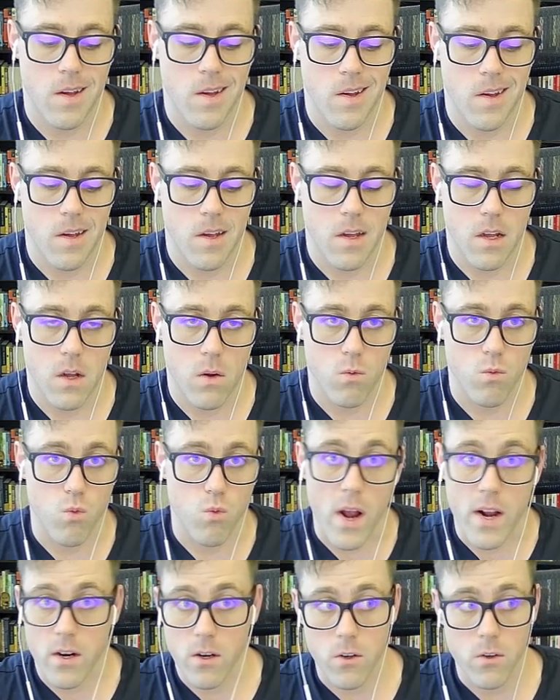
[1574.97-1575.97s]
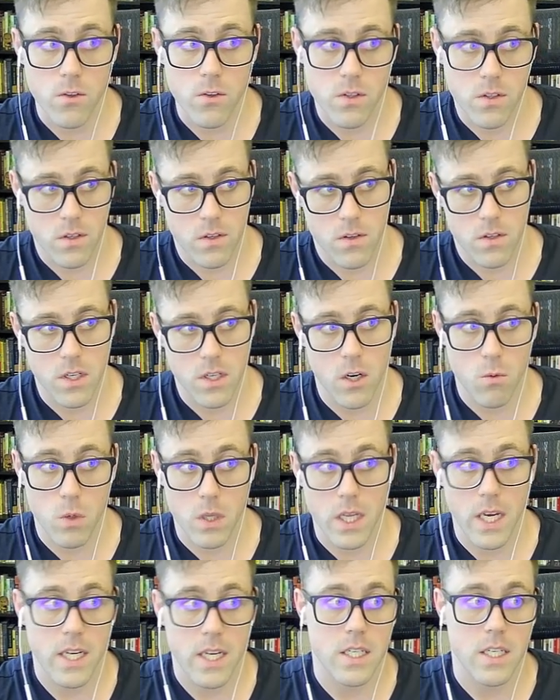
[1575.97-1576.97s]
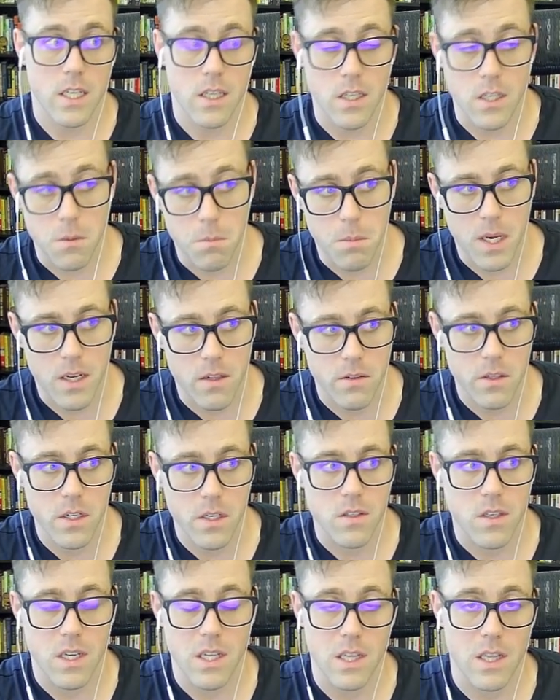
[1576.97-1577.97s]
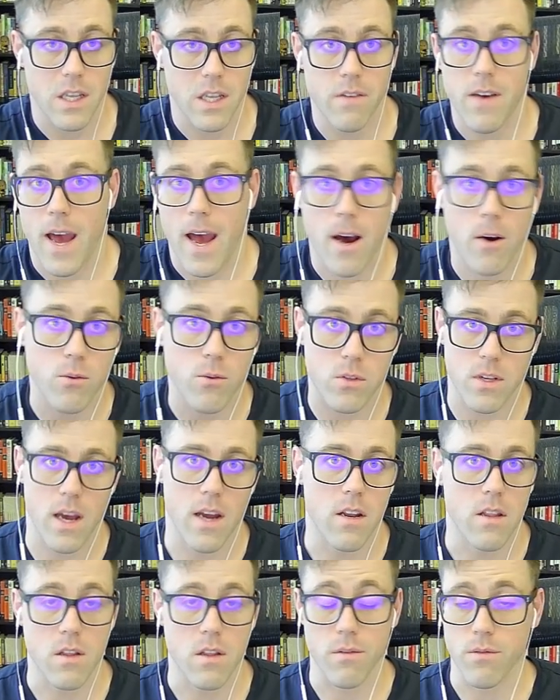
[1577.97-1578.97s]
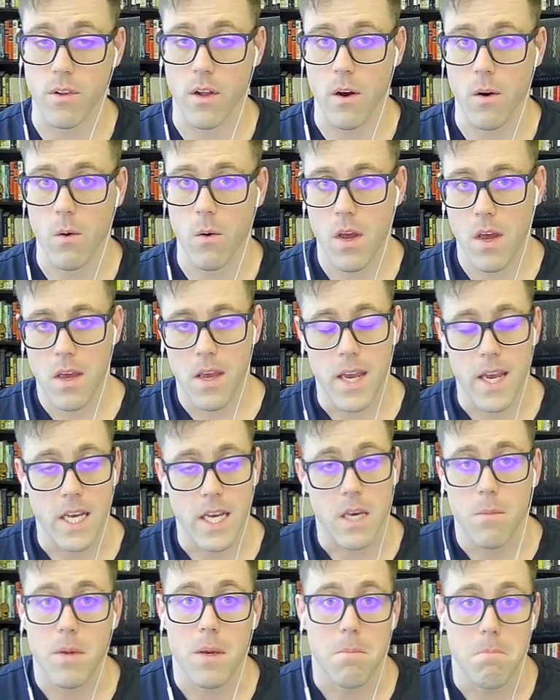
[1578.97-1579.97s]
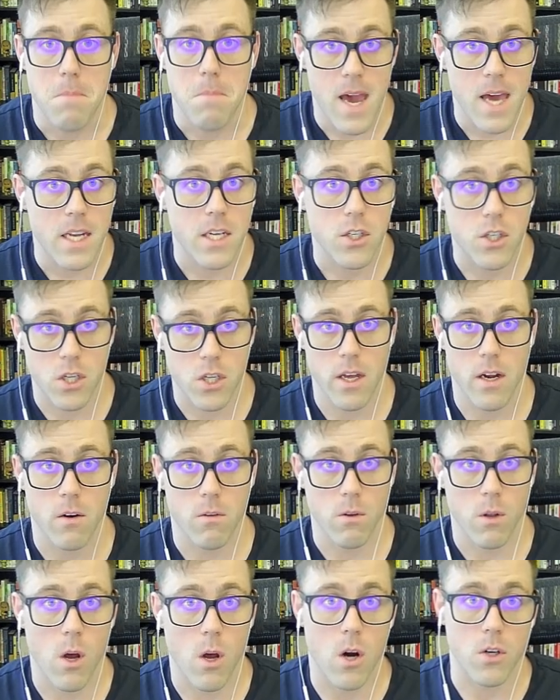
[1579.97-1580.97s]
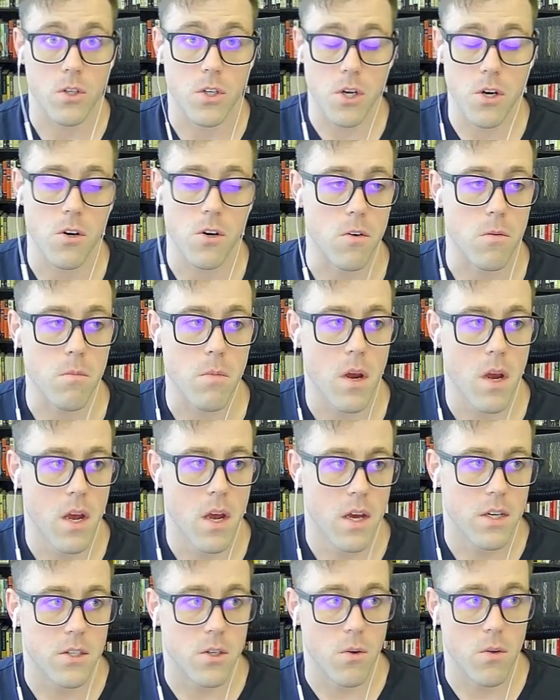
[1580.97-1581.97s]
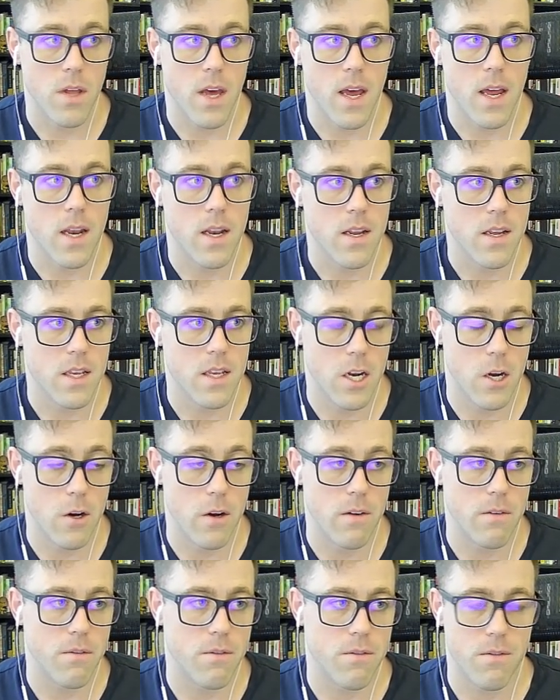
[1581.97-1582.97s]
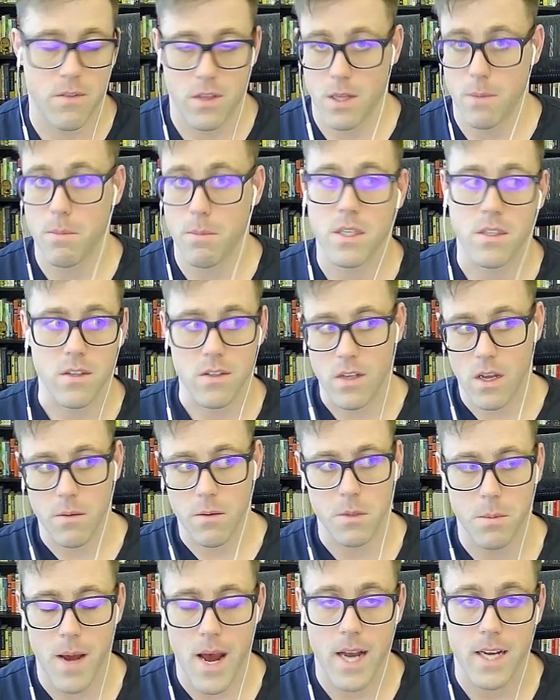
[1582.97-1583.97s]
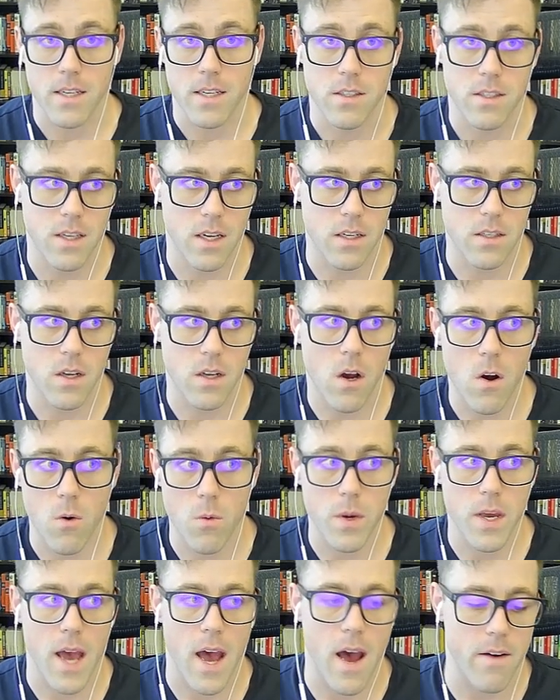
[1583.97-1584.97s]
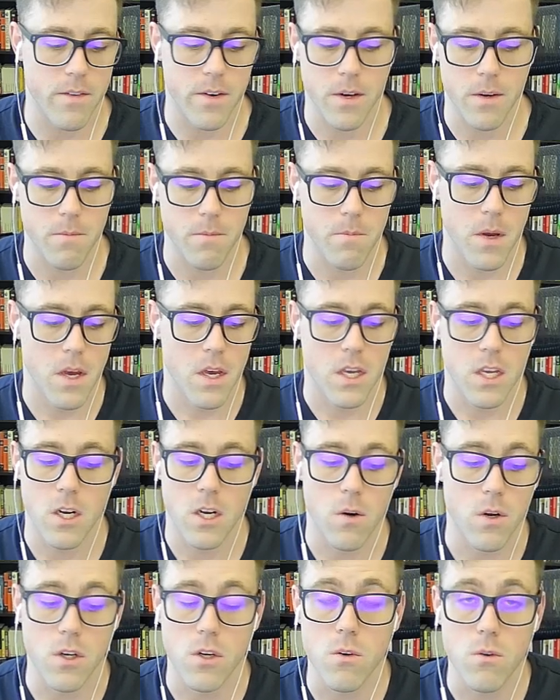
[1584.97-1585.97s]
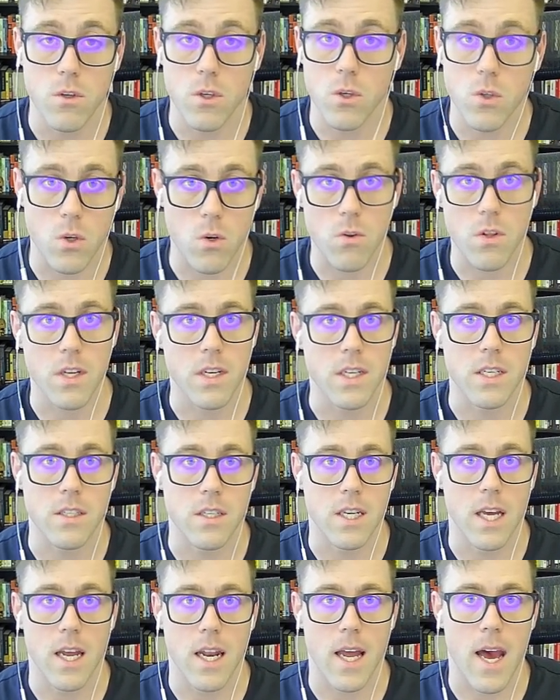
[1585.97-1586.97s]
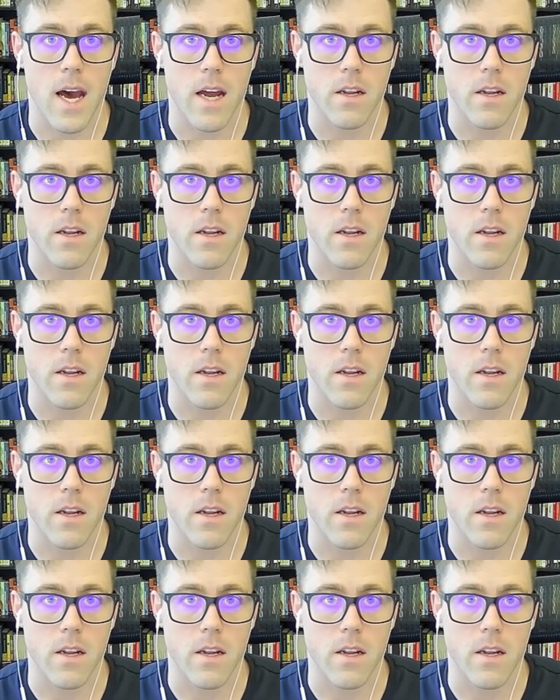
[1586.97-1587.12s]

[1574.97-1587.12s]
records, you know, related to this pick list can live outside of the flow and can be managed there long term so that, you know, if the business comes back and says, "Oh, we have a, you know, a new user that needs to get added,"